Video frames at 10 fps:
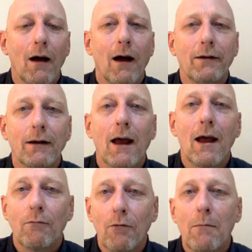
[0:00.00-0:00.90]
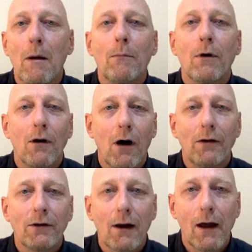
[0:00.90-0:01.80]
And again, remember,
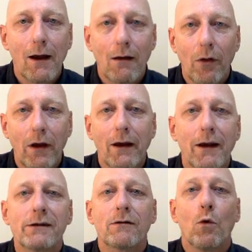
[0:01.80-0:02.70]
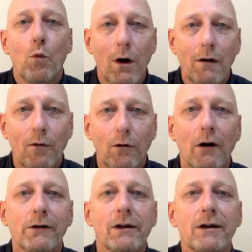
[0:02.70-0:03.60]
underlying thing is the win for
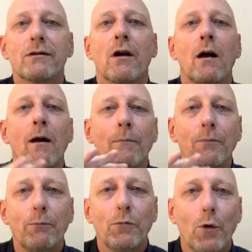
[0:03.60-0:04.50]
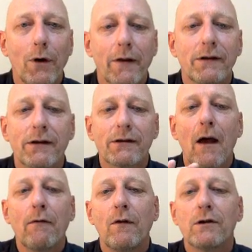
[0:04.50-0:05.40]
us is doing this as
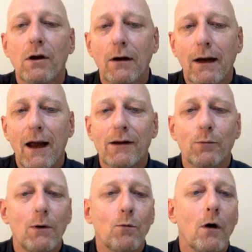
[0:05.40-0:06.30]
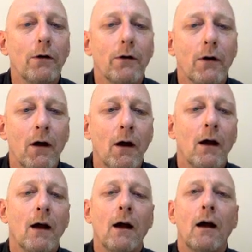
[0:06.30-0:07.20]
efficiently as we want.
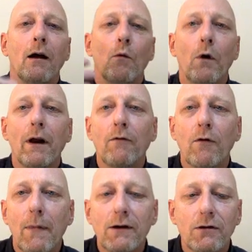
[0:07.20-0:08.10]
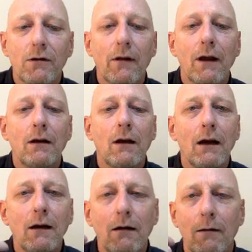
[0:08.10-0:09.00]
What information do they
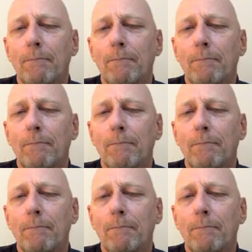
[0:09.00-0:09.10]
need?